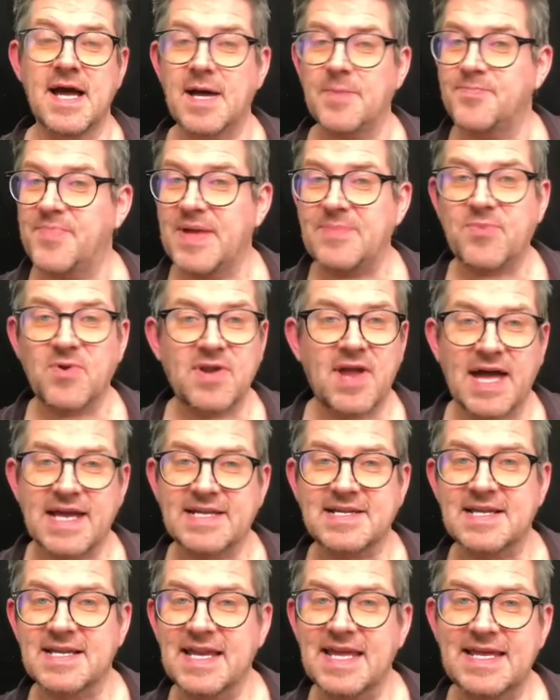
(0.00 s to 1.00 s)
people like
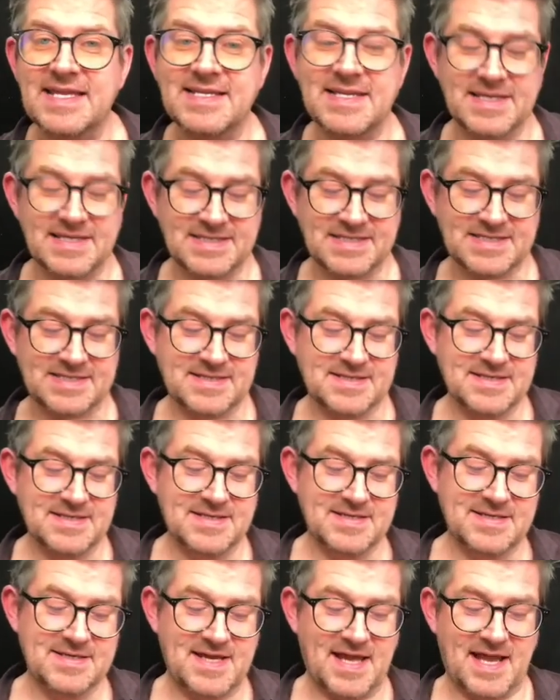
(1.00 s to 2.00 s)
cleaners
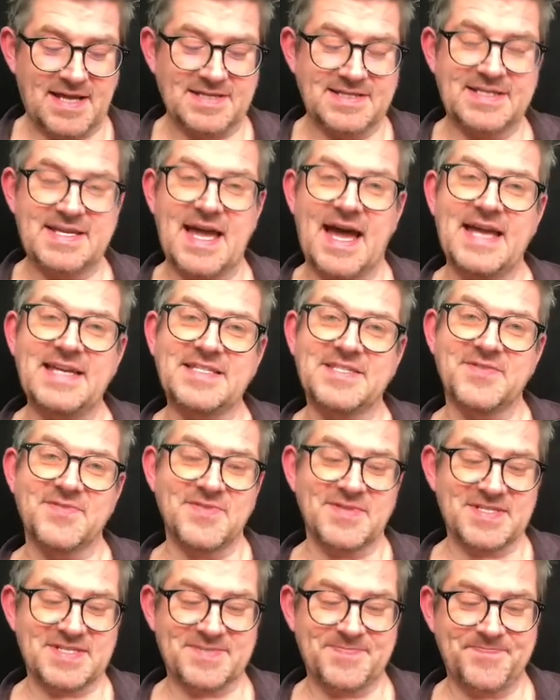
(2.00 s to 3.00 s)
and
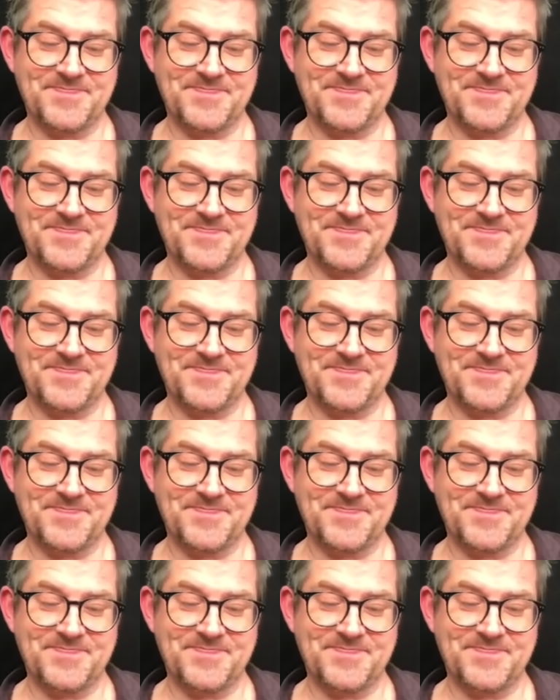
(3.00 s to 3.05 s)
caterers.